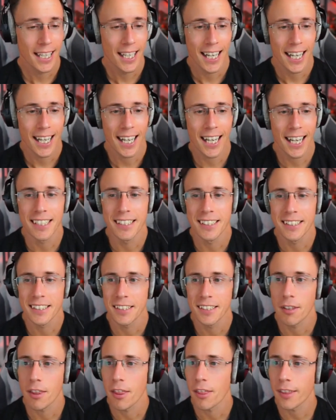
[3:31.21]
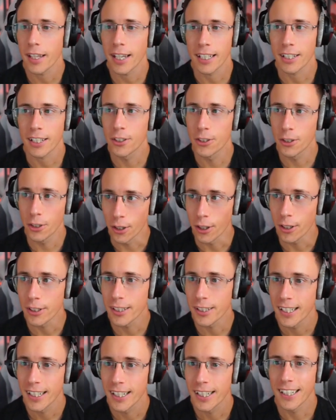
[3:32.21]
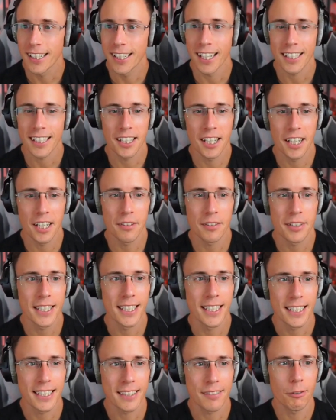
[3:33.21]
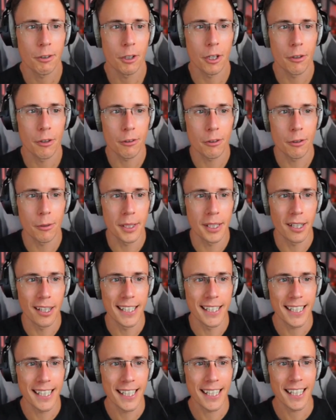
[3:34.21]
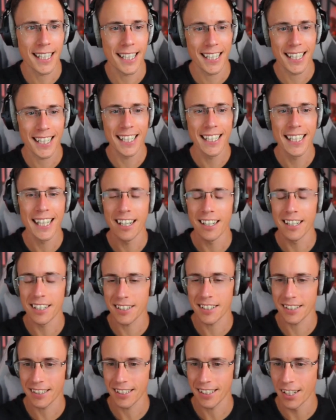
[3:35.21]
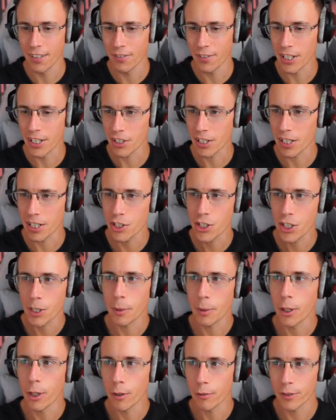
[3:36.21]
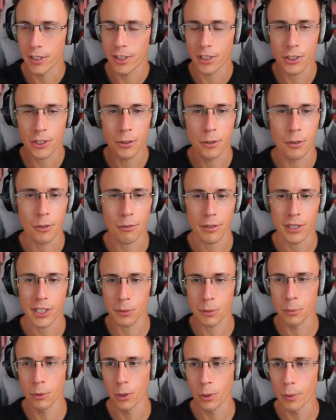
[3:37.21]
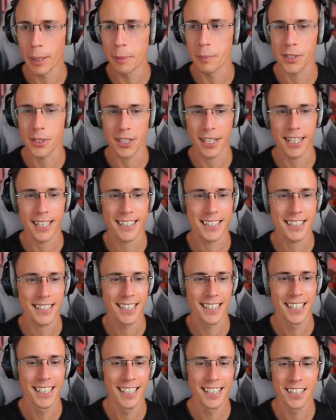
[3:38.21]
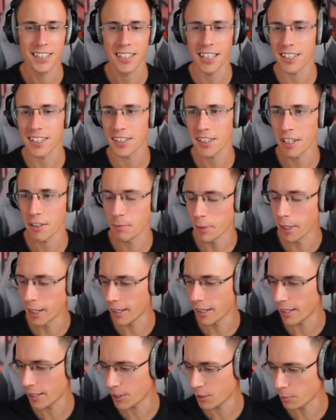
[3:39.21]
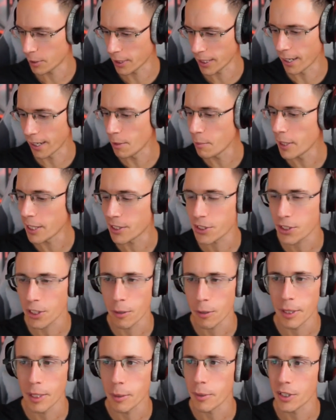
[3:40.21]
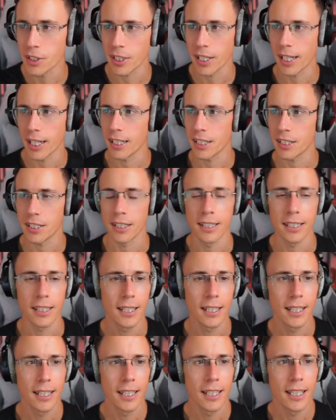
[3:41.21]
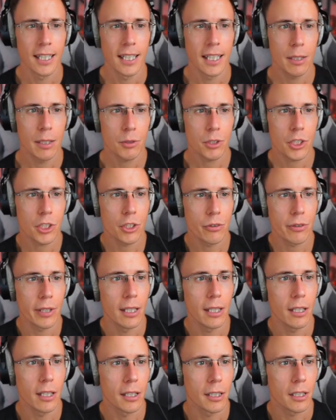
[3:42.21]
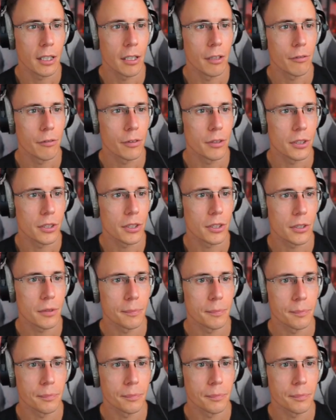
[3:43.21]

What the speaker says: And thank God that guy didn't follow through the idea. He let us eventually ship it off into 2 or 3 smaller websites. So that saved my ass. But yeah, I made so many mistakes, and it was just a great learning curve because